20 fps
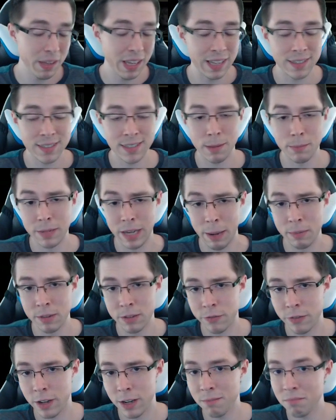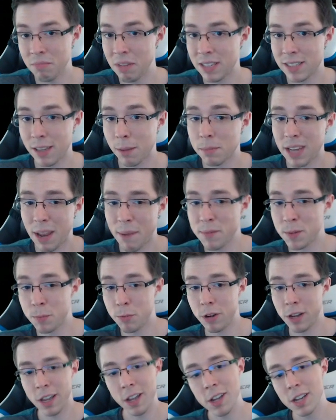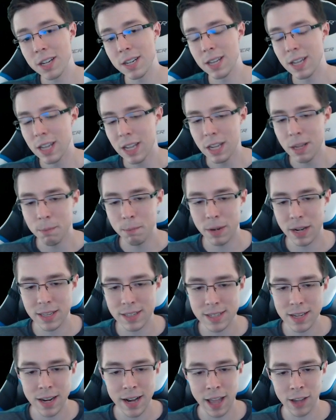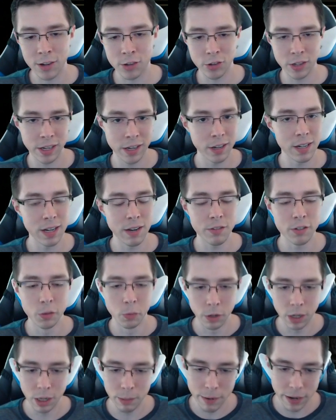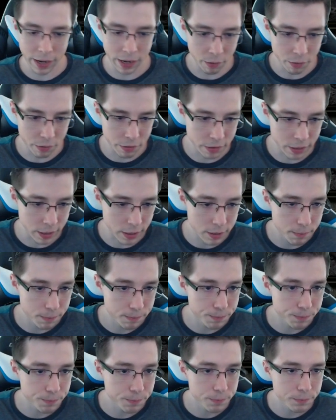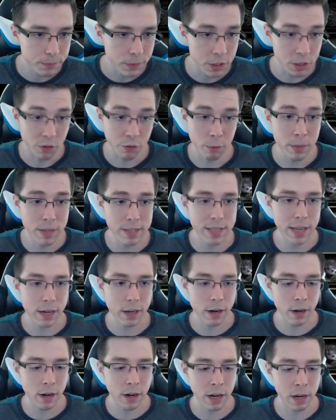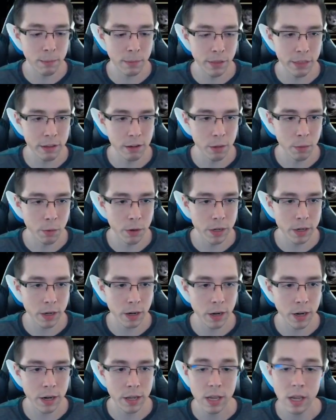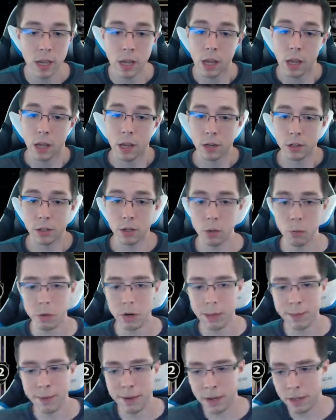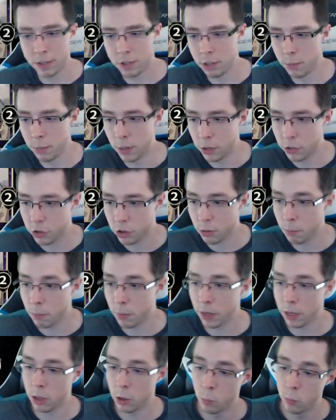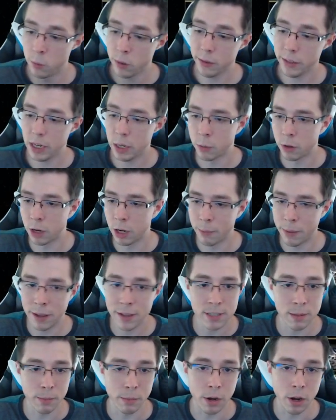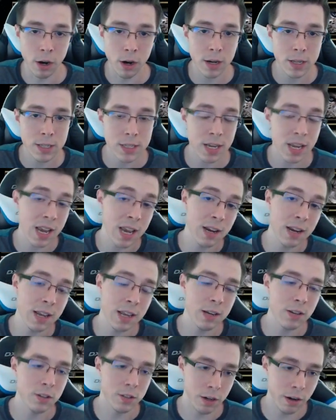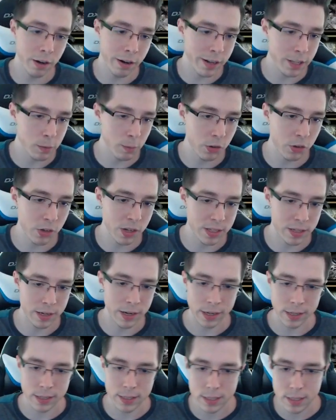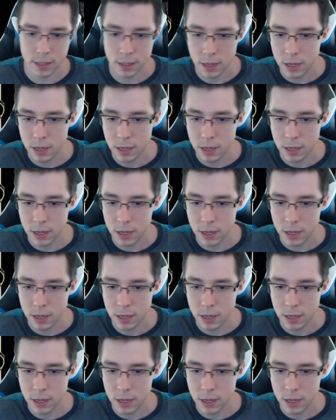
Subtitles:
it's sometimes fun, it's sometimes pretty good, but it's not actually good enough to worry about, I don't think. So if you miss that card in a monthly reward card, don't worry about it too much, but you will need to worry about some cards in Endurance, which is next.